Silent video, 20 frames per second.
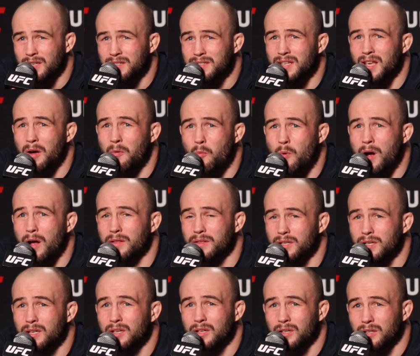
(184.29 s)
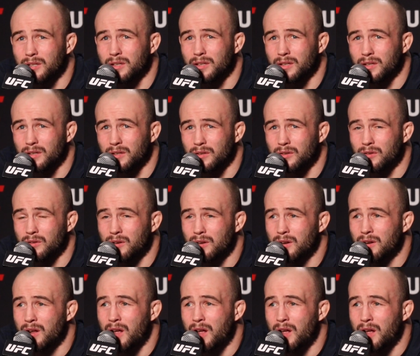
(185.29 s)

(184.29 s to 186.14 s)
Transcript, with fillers: someone uh,